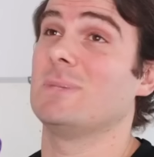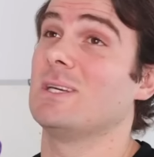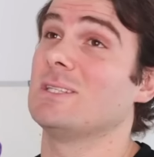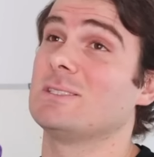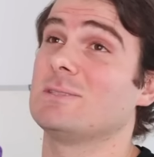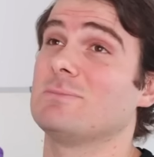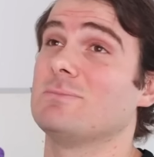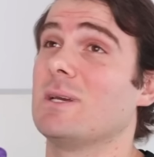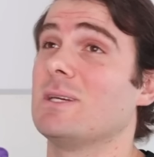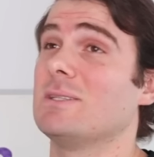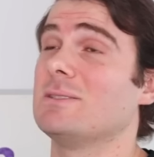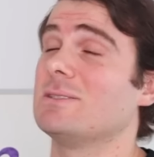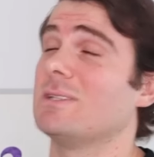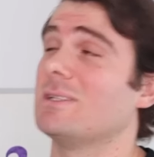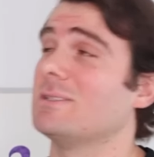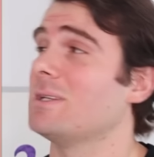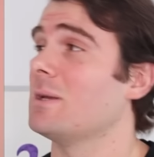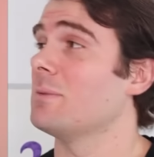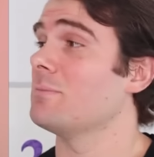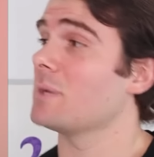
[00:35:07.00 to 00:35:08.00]

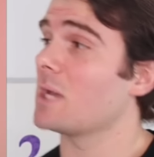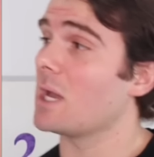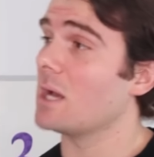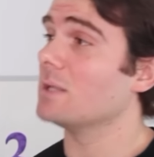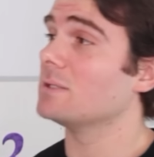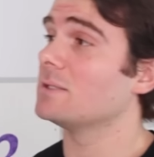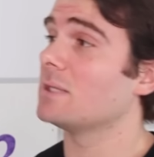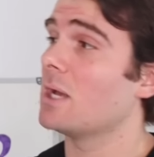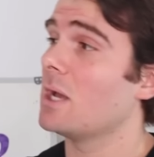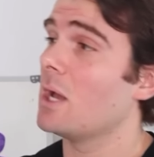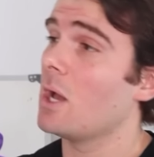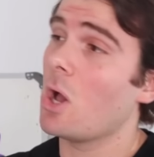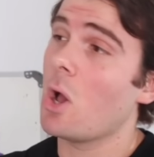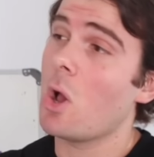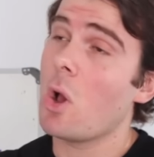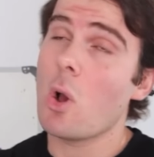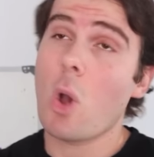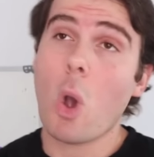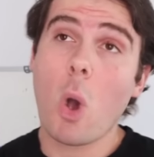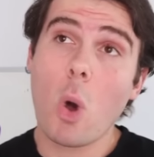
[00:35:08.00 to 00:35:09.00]
speechless because
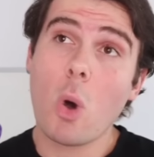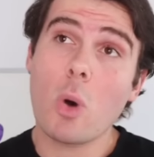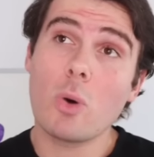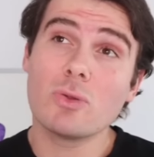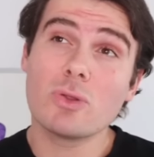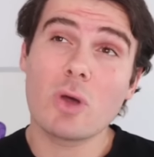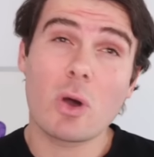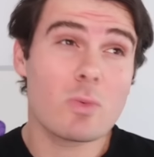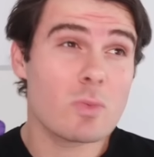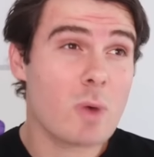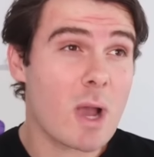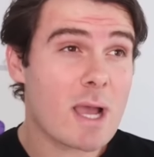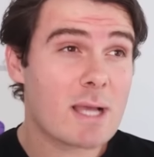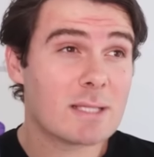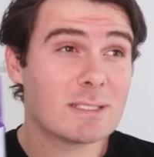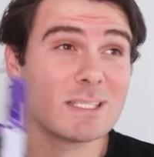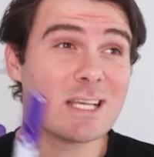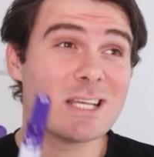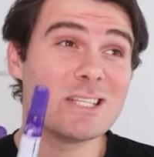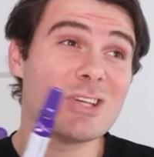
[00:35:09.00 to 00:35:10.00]
all the
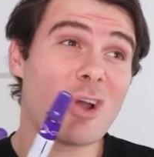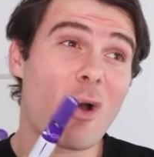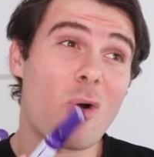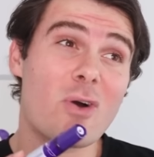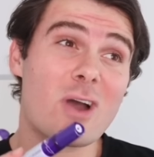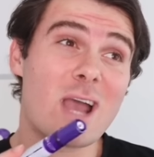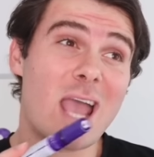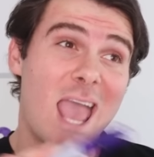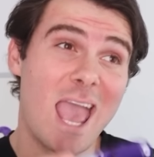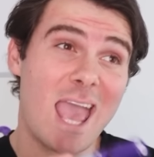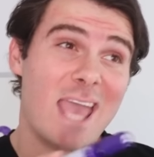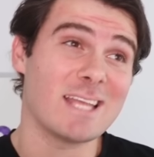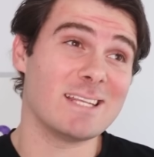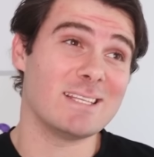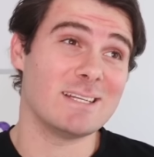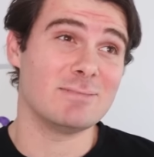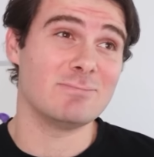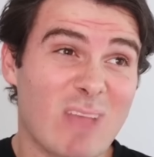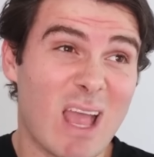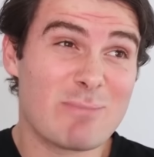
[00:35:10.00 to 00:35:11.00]
words in your
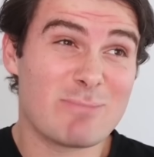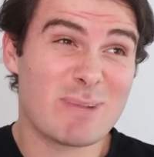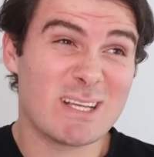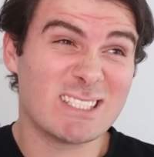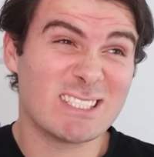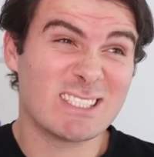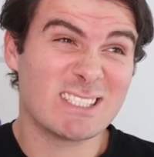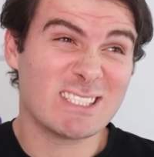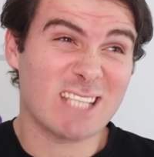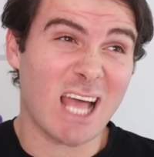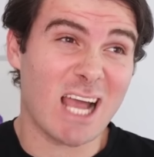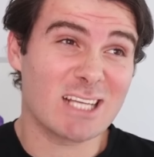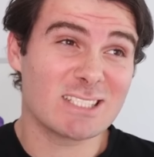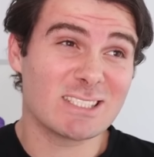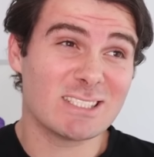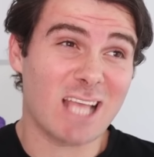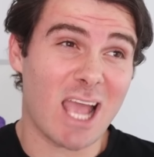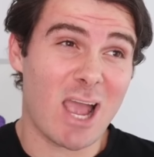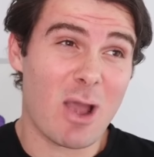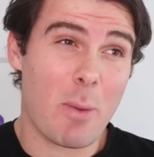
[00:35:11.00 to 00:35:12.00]
head have been
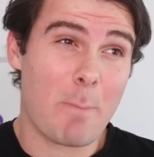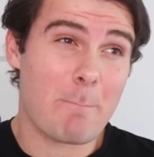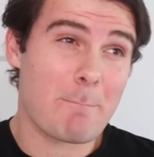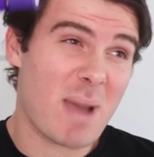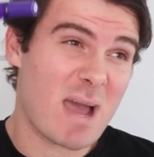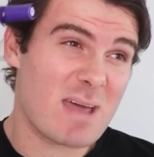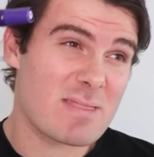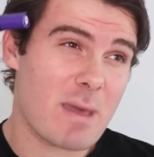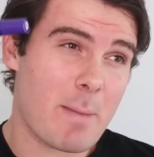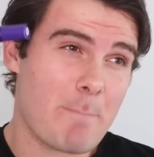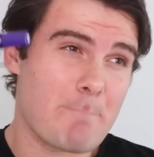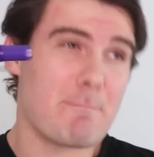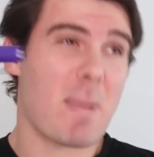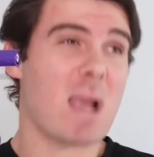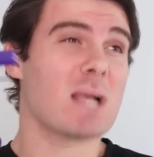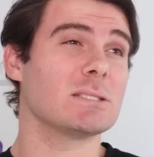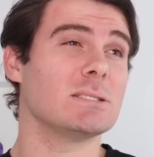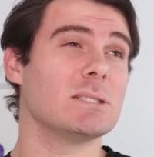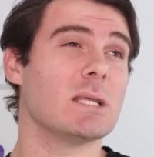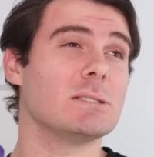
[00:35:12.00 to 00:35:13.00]
sucked out by the
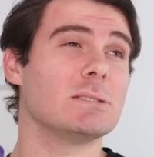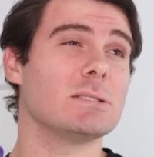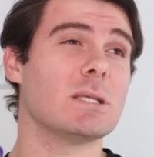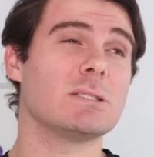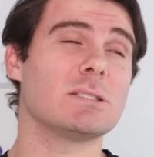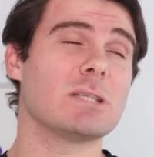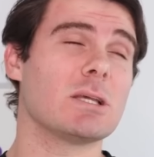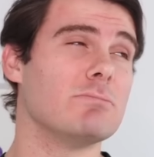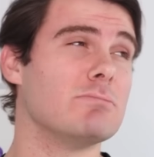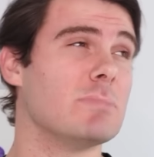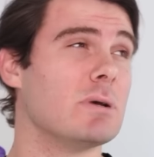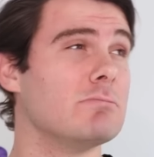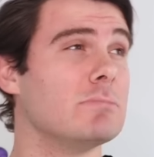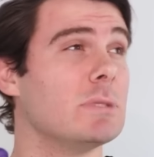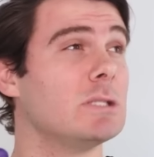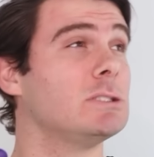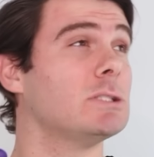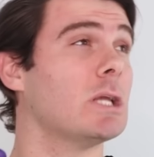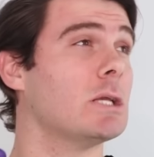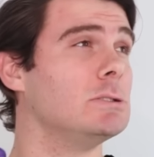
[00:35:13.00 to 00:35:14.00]
magnetism of my
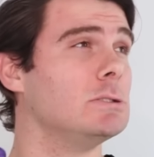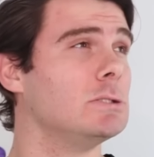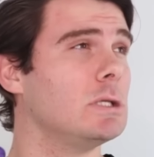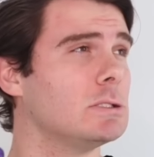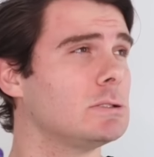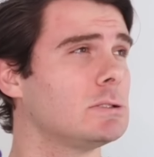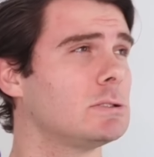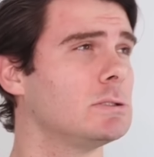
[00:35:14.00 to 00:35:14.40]
genius.